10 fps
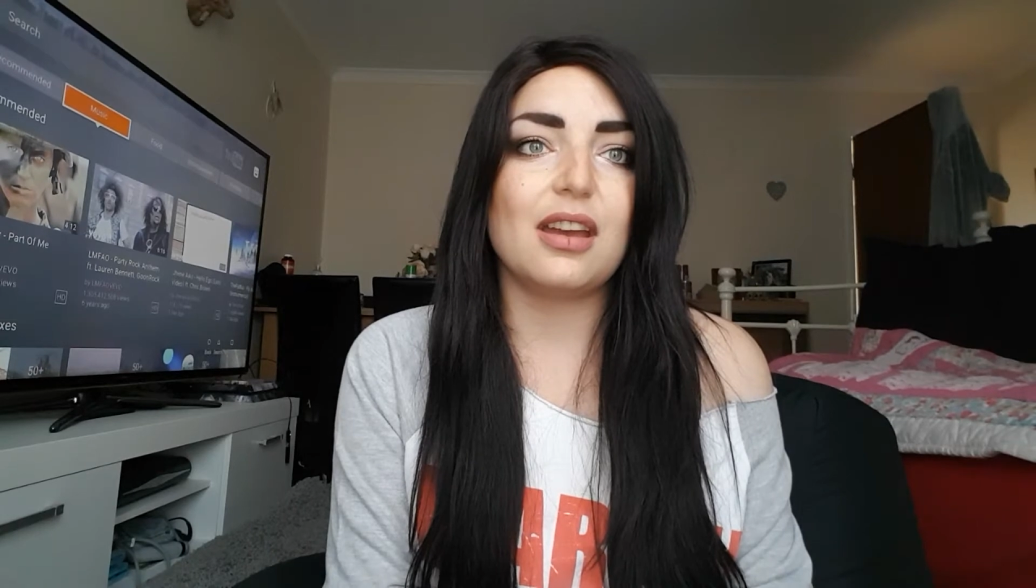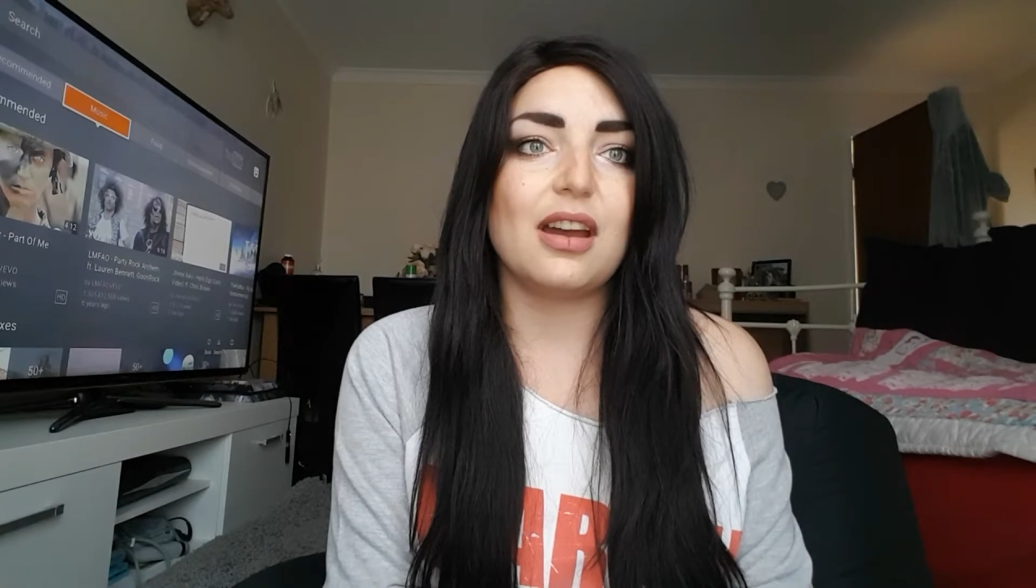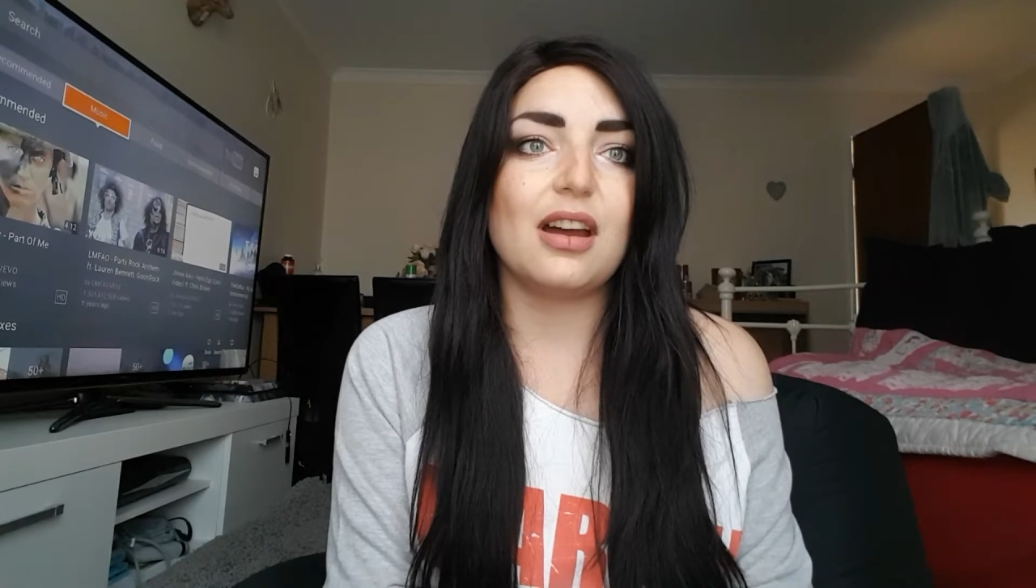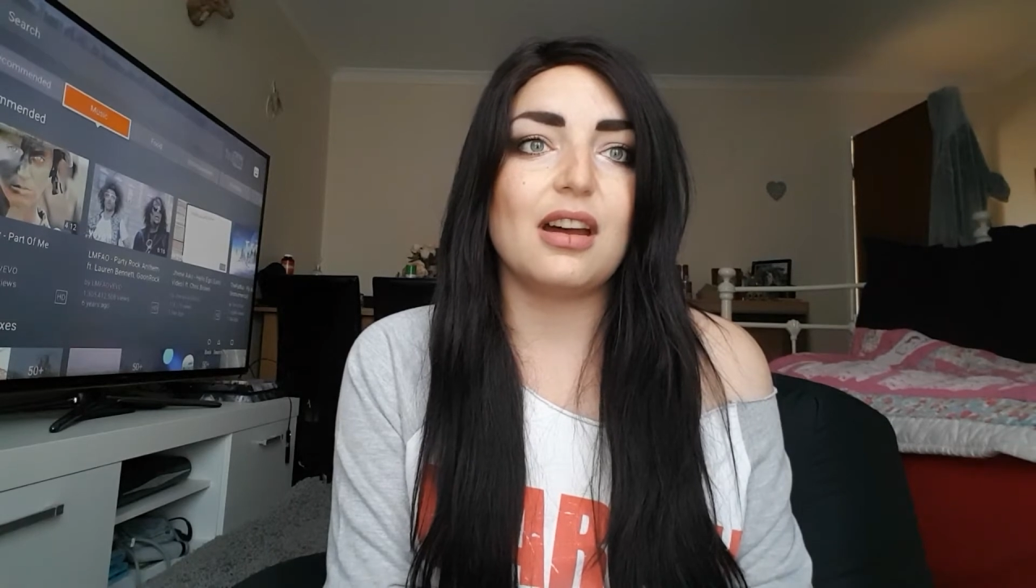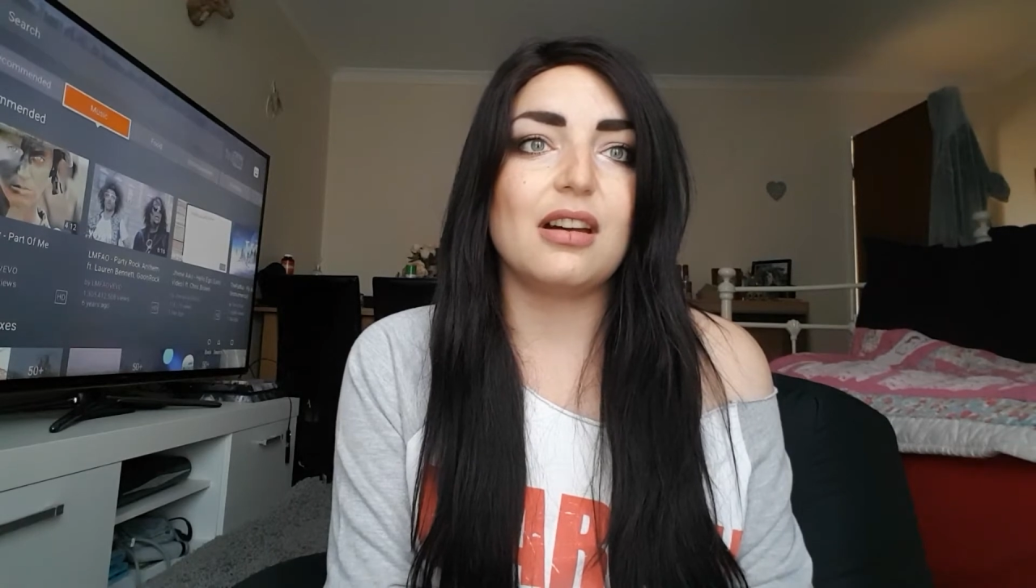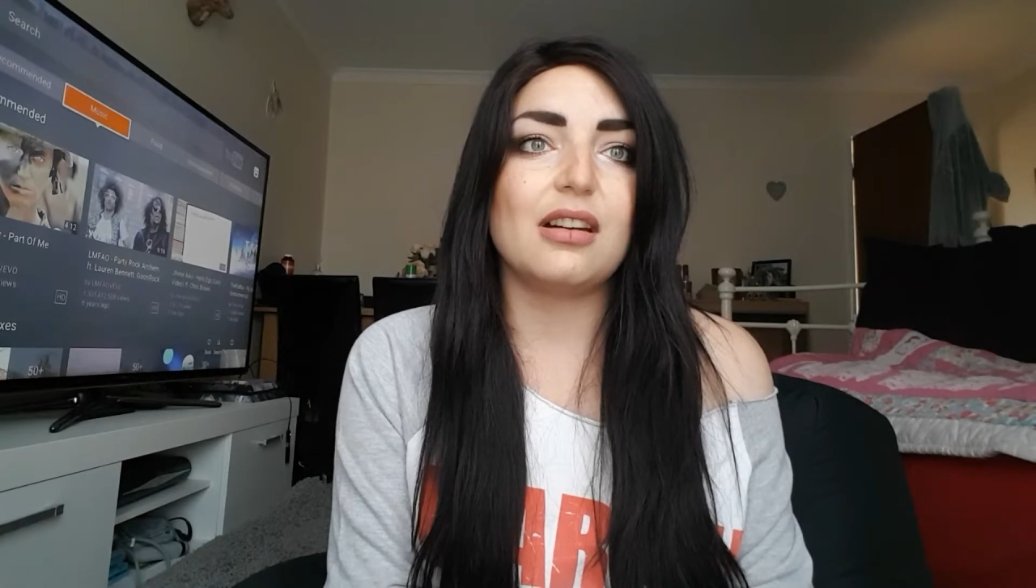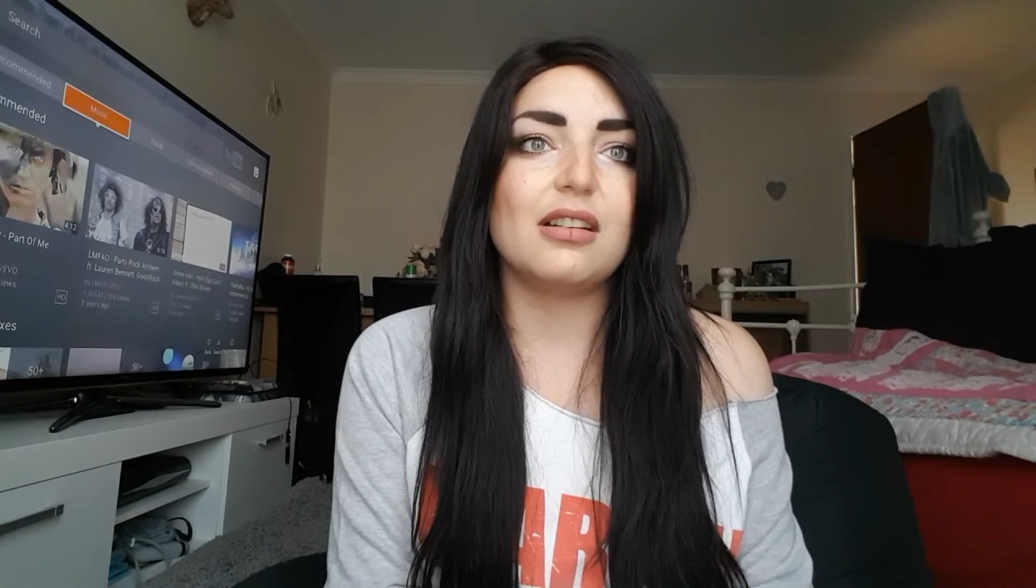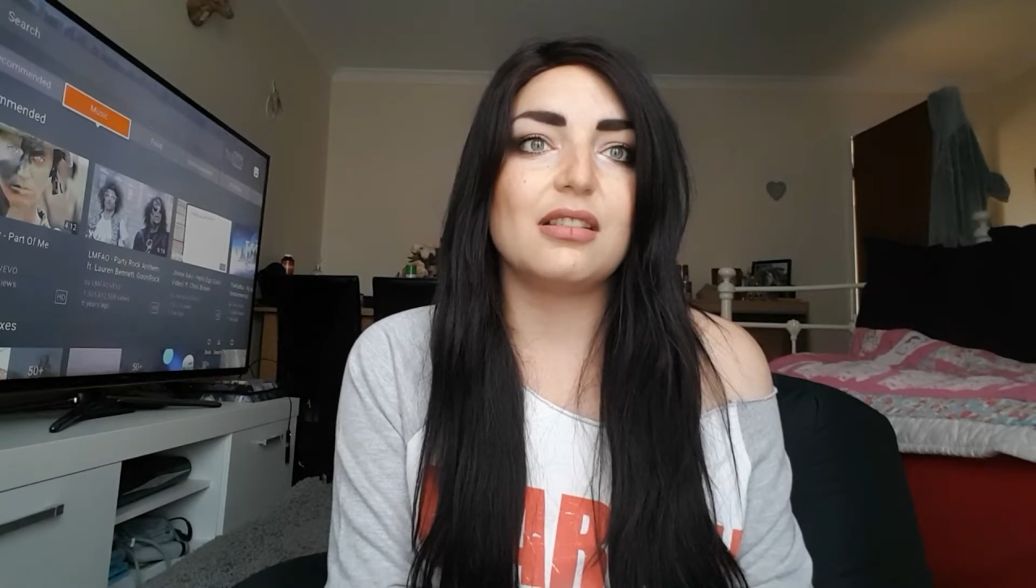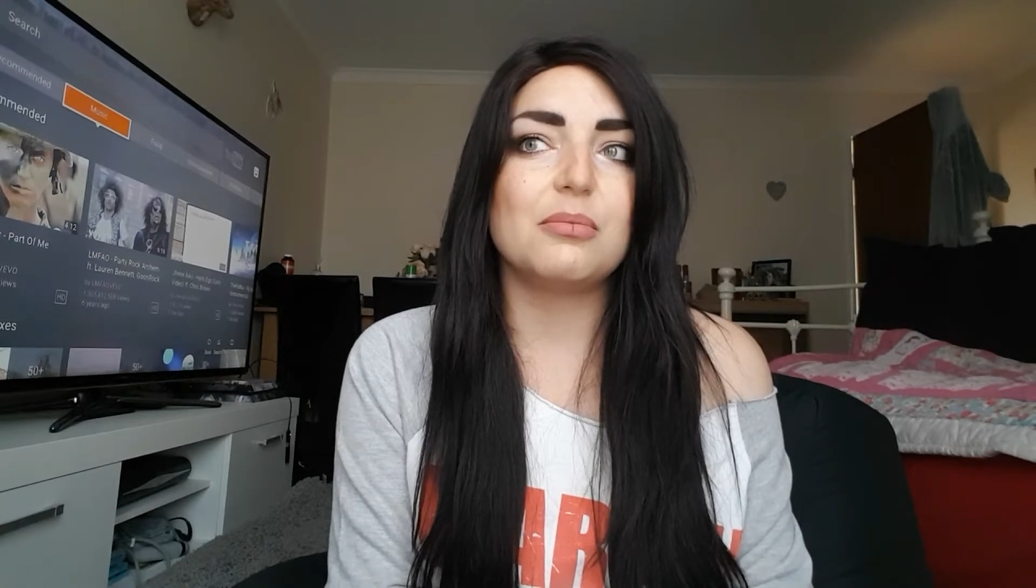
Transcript: a